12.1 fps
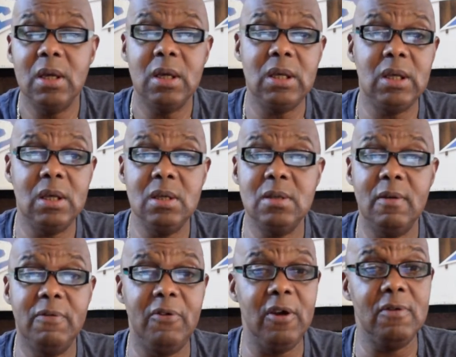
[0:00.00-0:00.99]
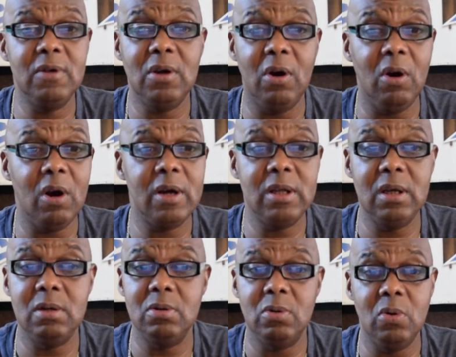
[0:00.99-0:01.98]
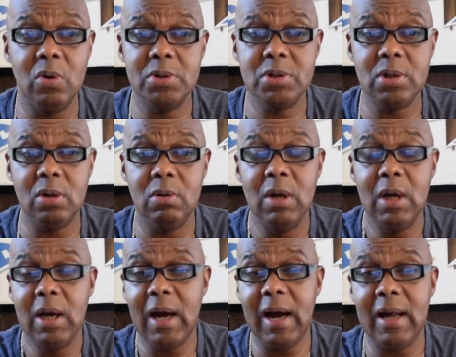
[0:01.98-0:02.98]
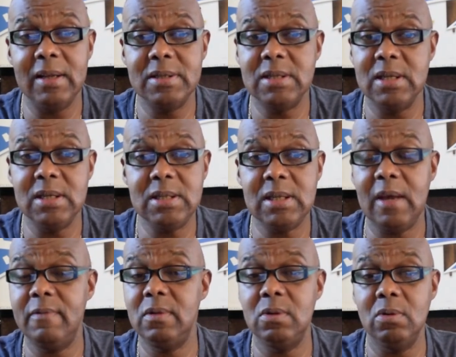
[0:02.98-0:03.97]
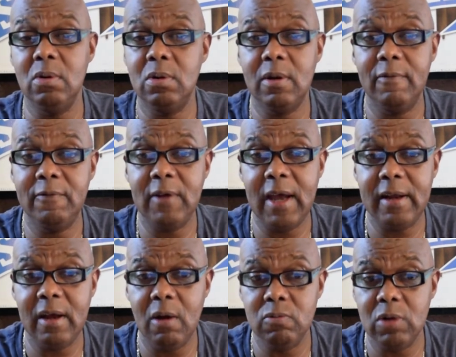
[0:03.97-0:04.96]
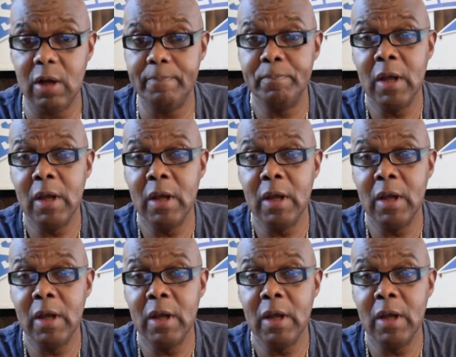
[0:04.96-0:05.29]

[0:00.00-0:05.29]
He is a very hard-hitting horse, though. Hollis, this seven-year-old, could flat out run.